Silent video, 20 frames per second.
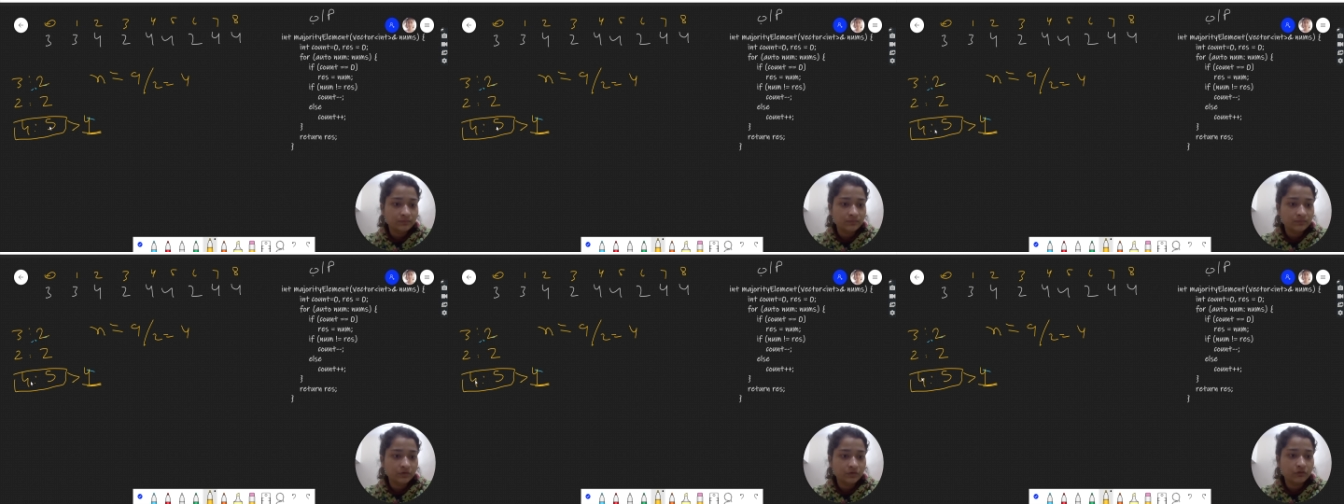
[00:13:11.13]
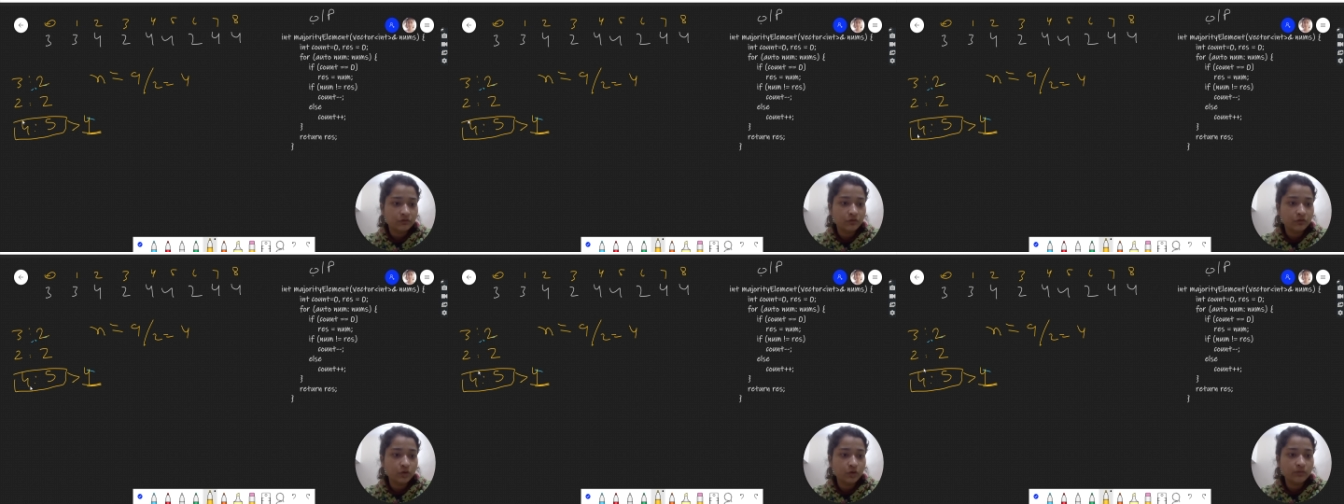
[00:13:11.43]
So
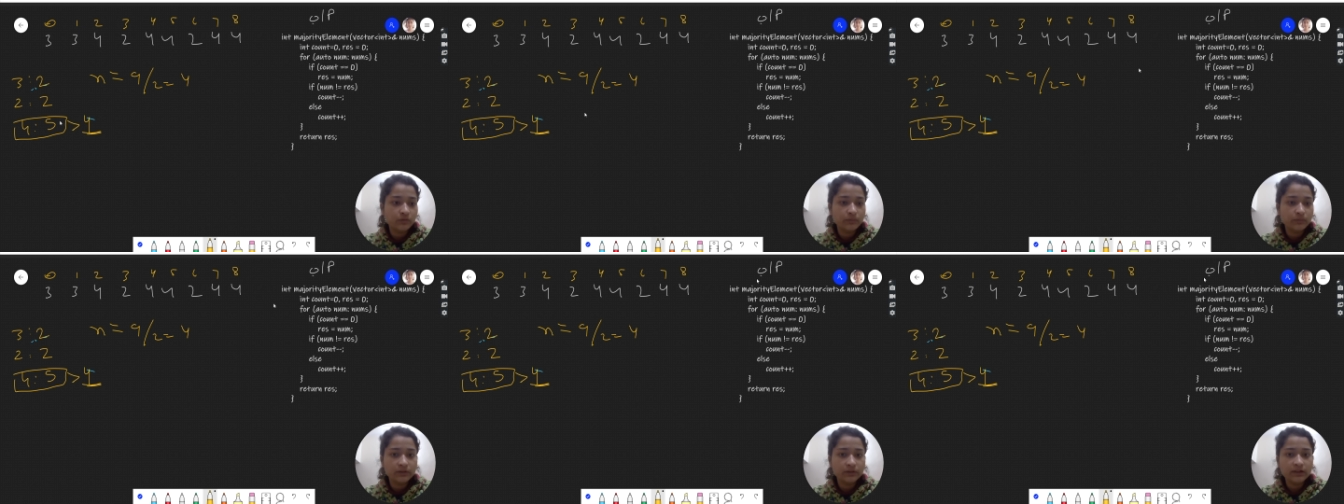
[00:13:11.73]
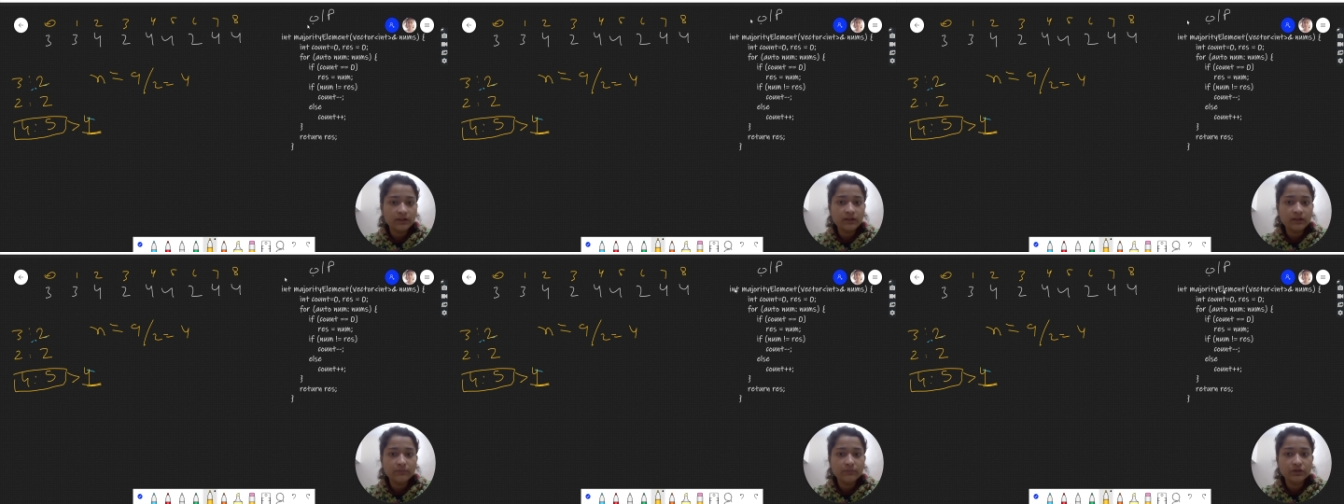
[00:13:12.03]
4 will be the
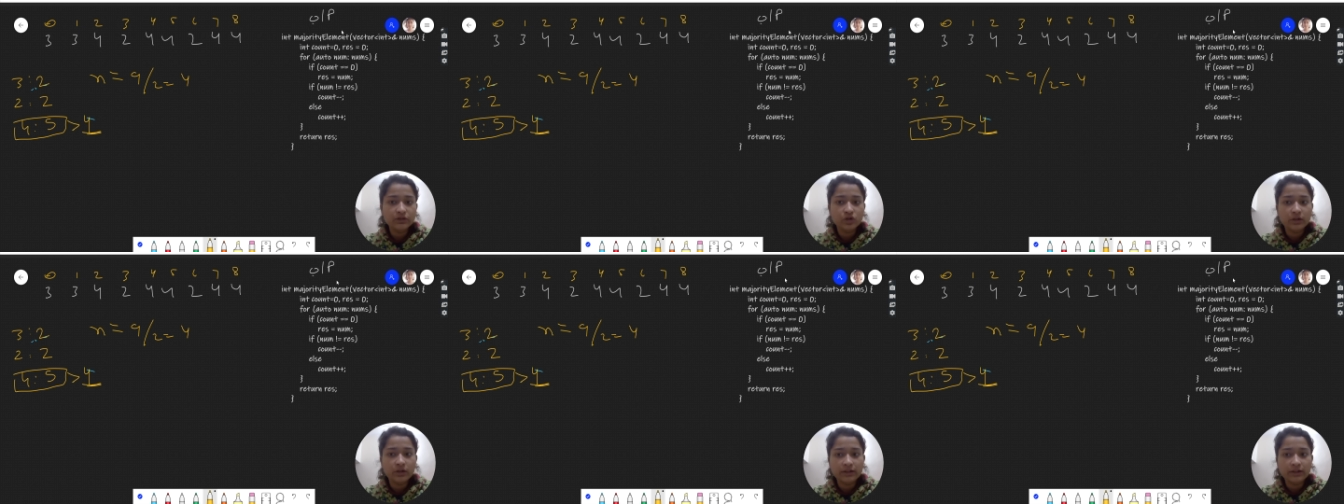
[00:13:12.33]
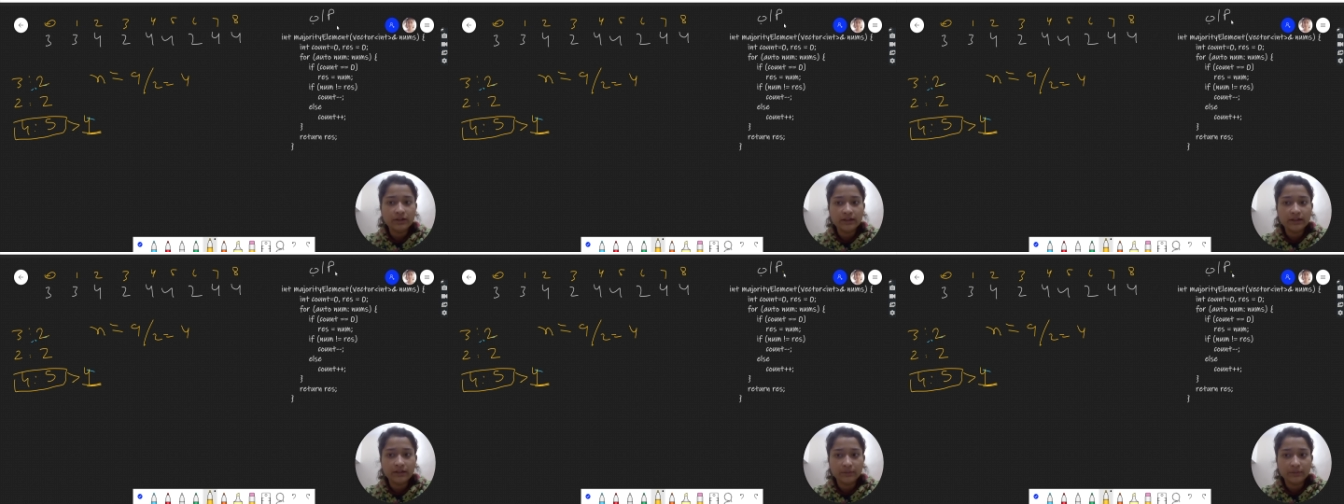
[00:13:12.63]

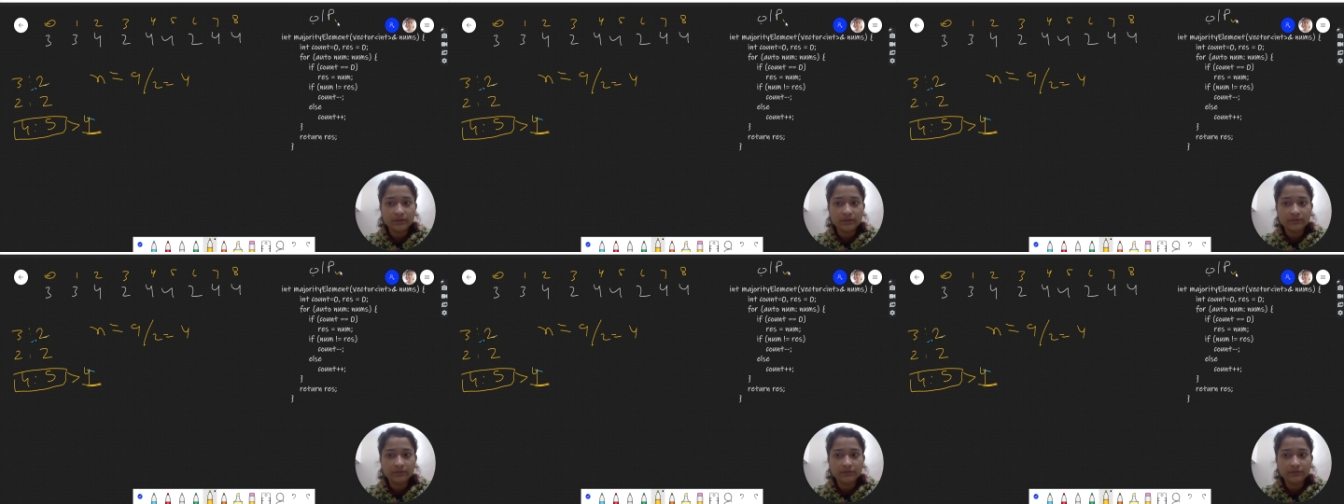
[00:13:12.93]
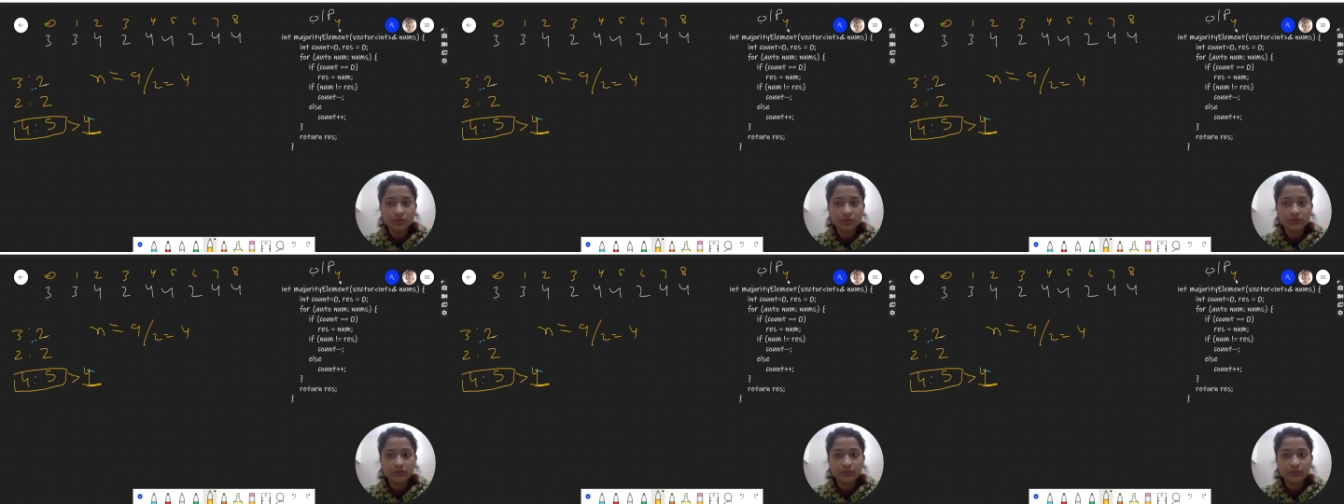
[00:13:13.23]
majority element.
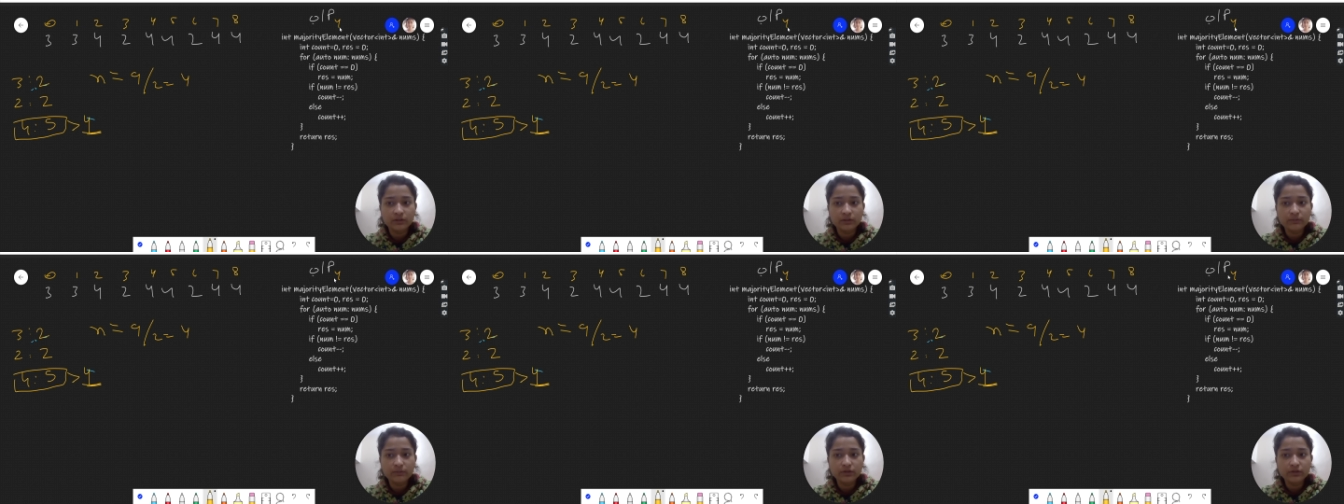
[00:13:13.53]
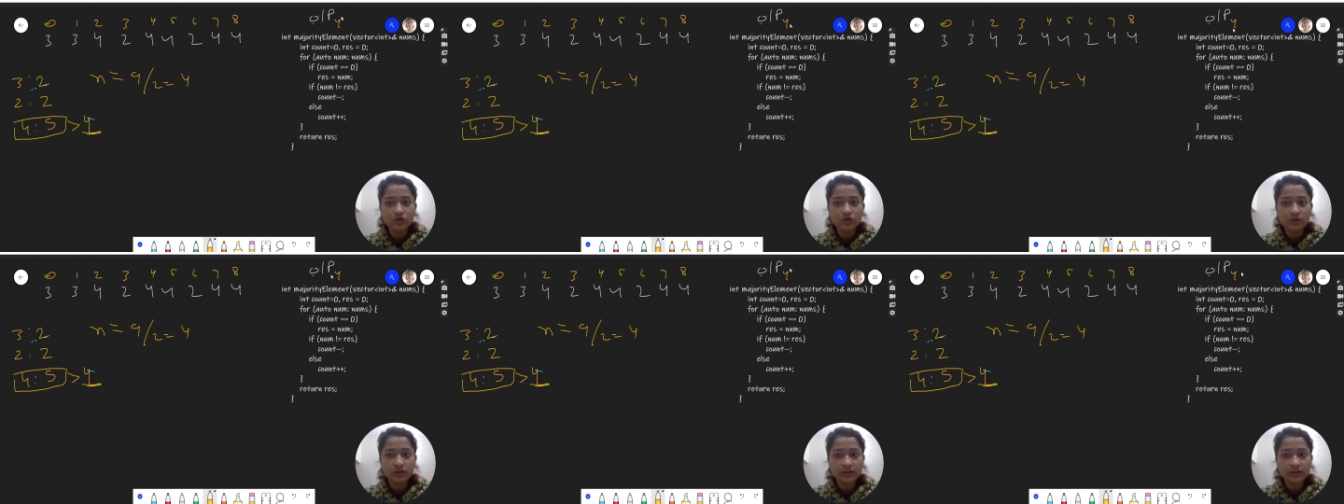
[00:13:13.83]
4 will be the
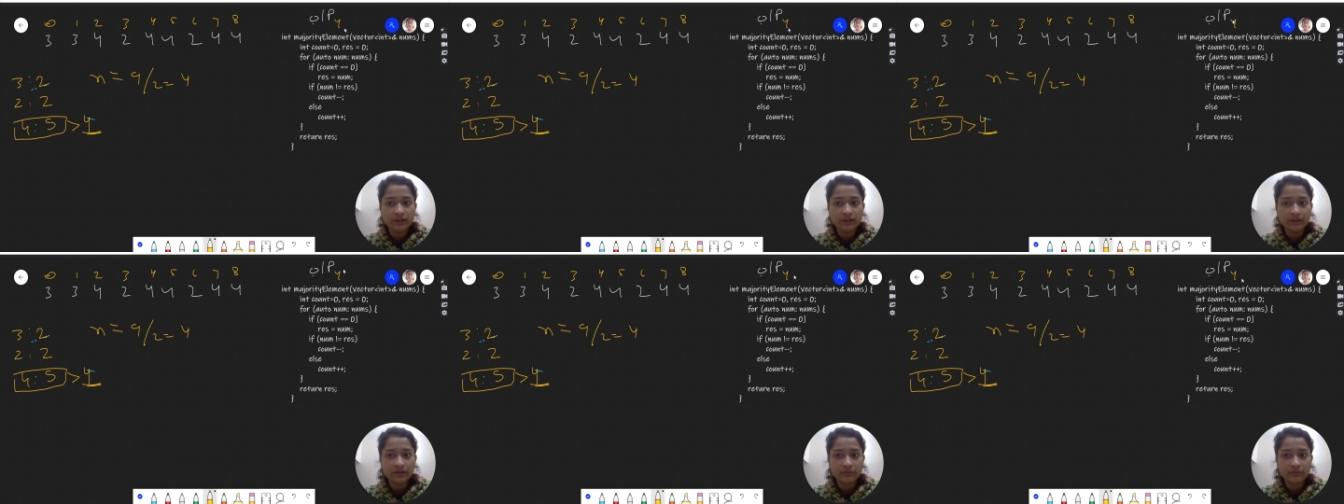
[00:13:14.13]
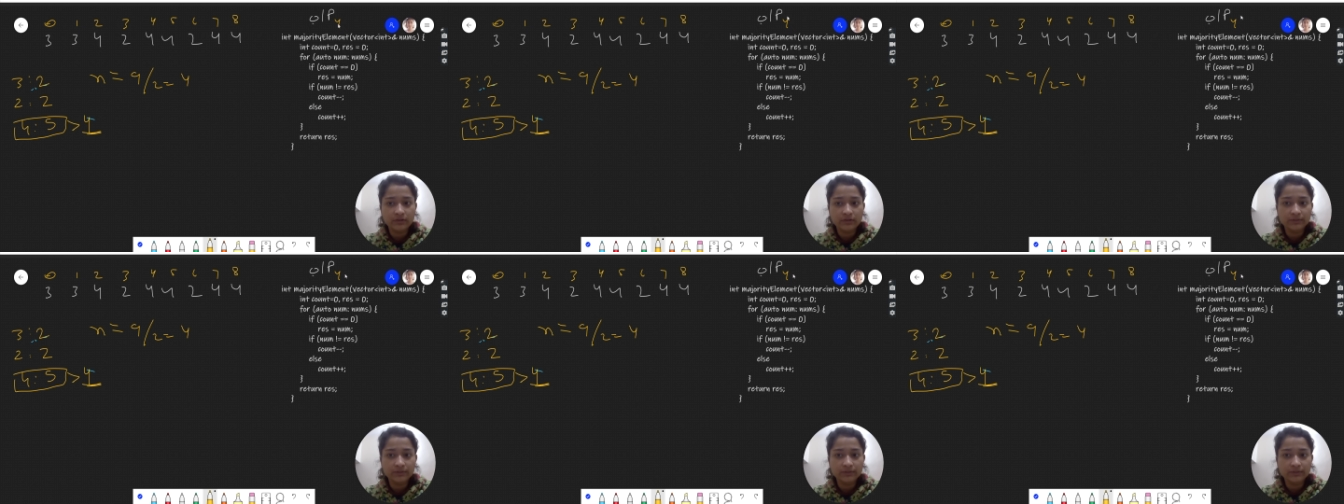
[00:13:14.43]
majority element.